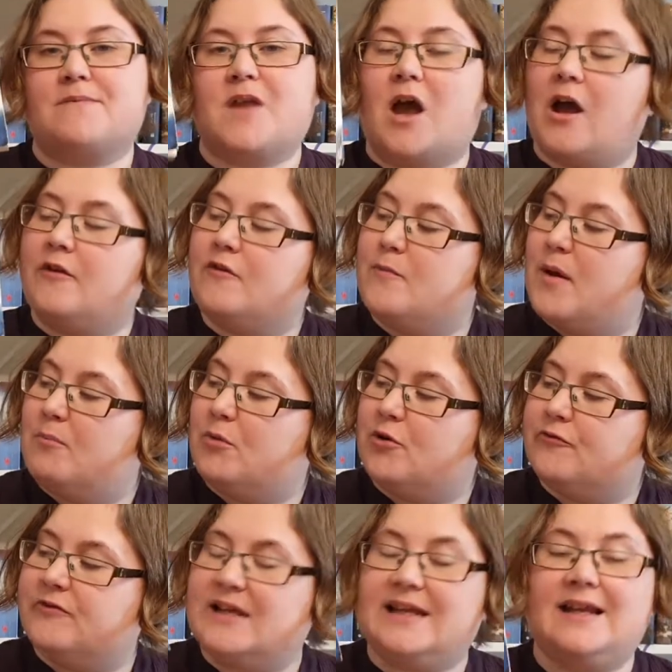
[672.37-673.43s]
I remember
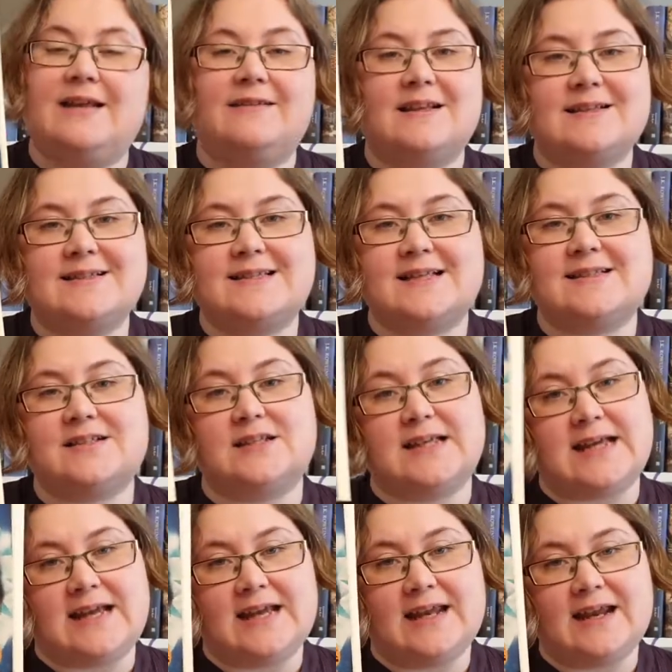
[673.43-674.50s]
reading this as a
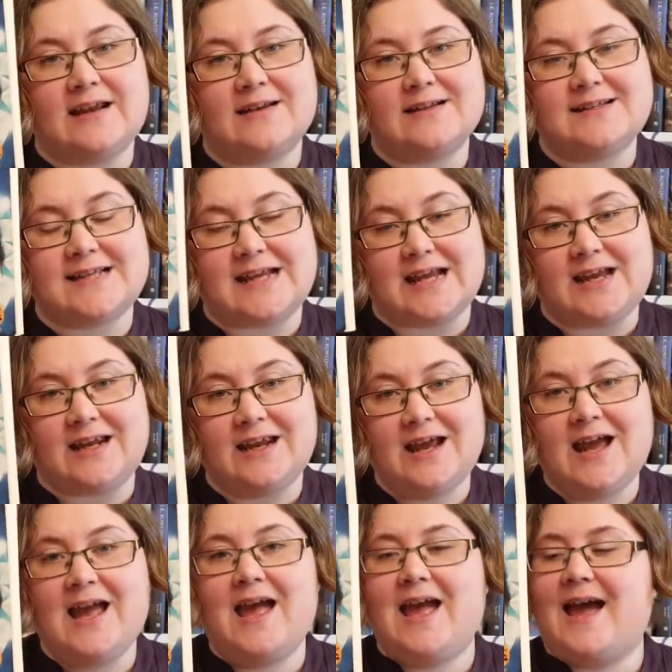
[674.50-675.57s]
teen
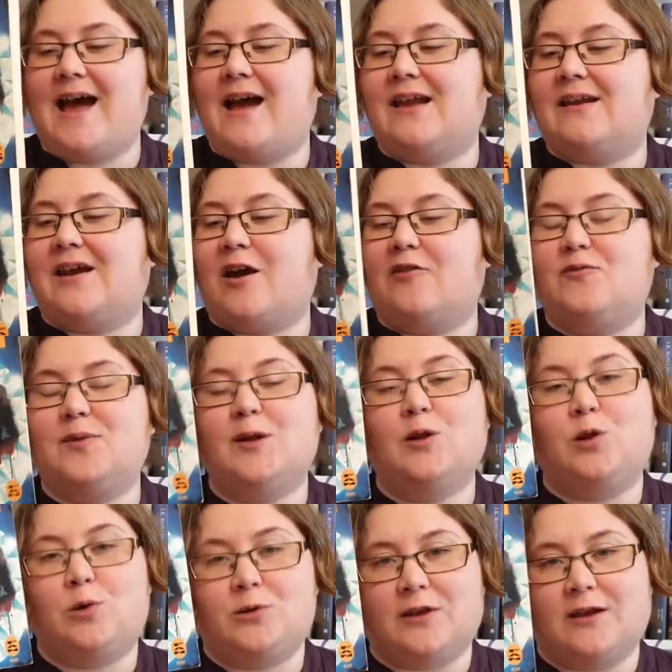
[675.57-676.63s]
and I've been
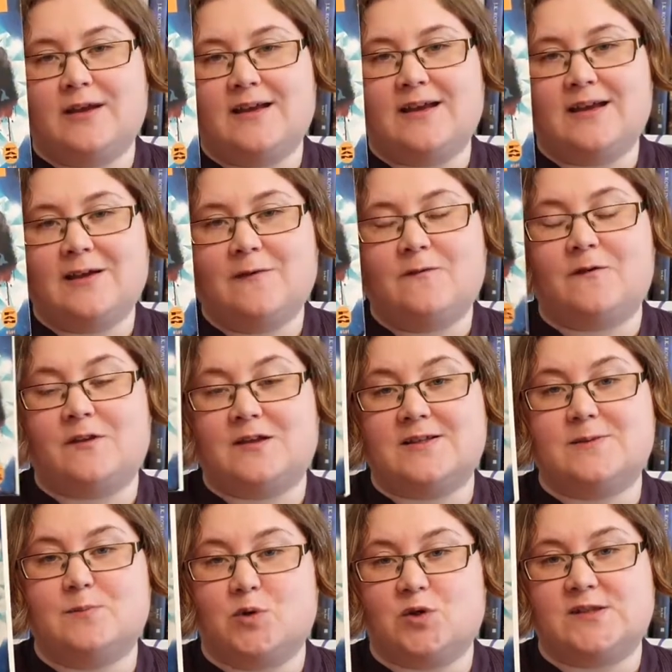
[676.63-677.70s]
looking for this
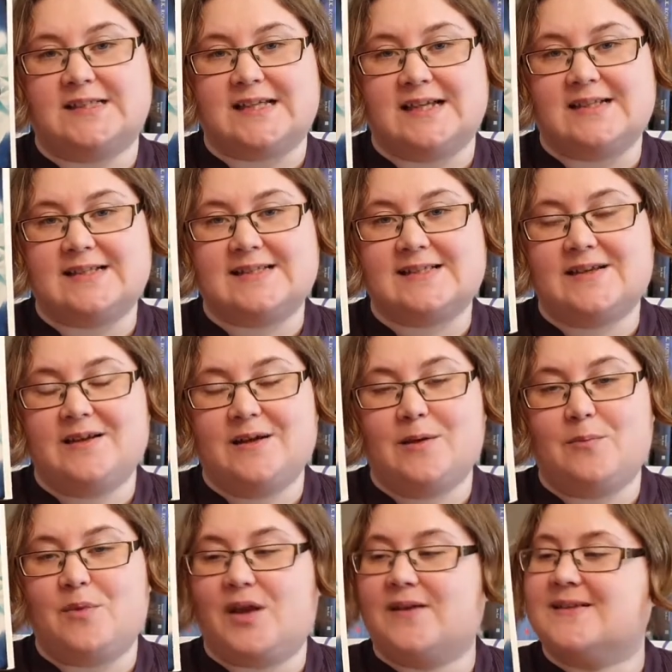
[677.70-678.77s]
book since
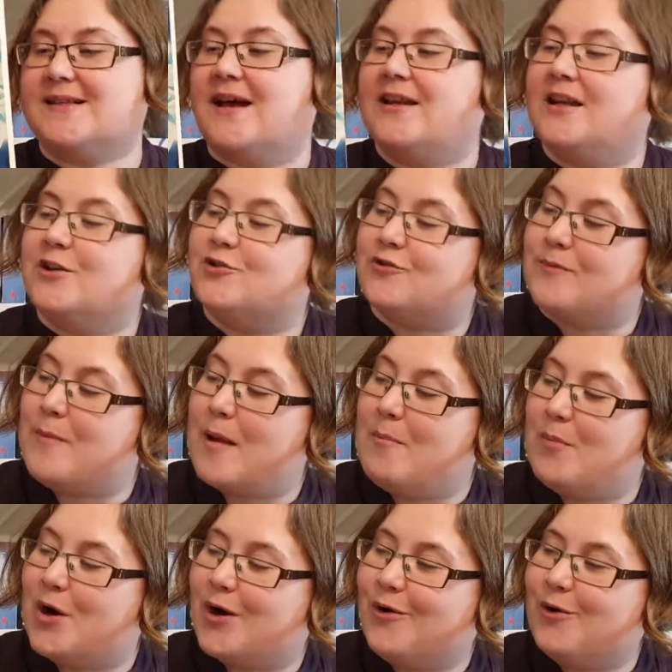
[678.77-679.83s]
because I didn't
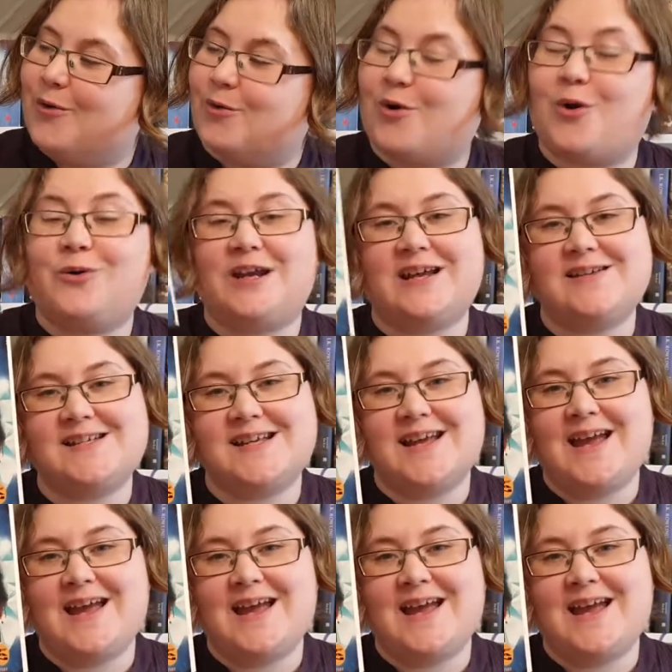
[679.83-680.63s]
remember who wrote it.